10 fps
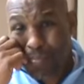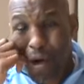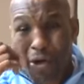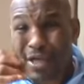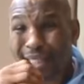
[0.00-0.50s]

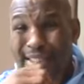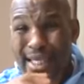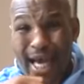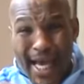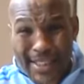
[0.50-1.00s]
Paulie is
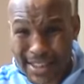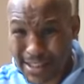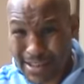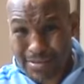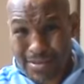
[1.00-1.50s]

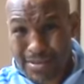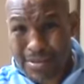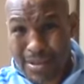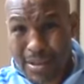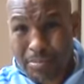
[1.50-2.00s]
excellent.
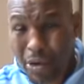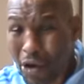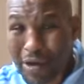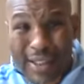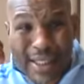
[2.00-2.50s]

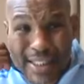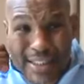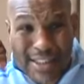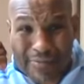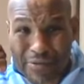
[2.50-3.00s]
Paulie at
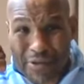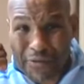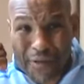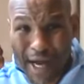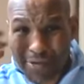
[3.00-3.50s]
least give you a
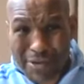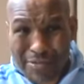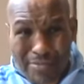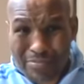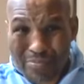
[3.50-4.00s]

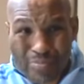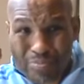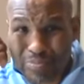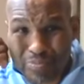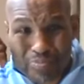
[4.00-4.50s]
thousand
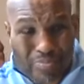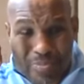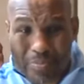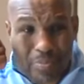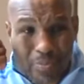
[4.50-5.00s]

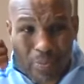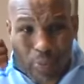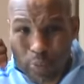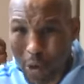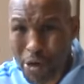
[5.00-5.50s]

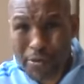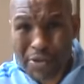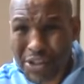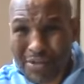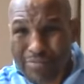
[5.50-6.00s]

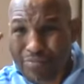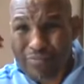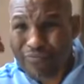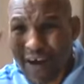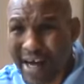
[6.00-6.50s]
words in
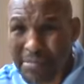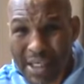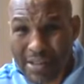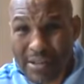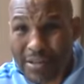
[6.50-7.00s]
five
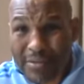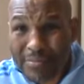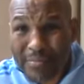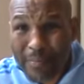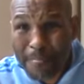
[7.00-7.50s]
minutes.
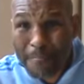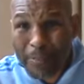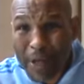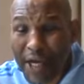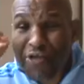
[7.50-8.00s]

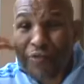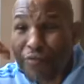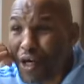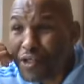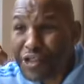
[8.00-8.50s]
And
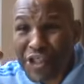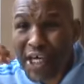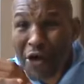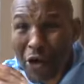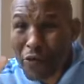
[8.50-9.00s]
you
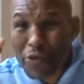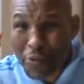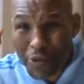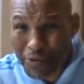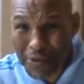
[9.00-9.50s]
understand all those
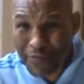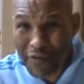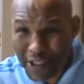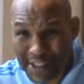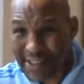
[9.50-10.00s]
words if
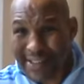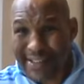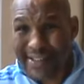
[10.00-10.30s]
you listen.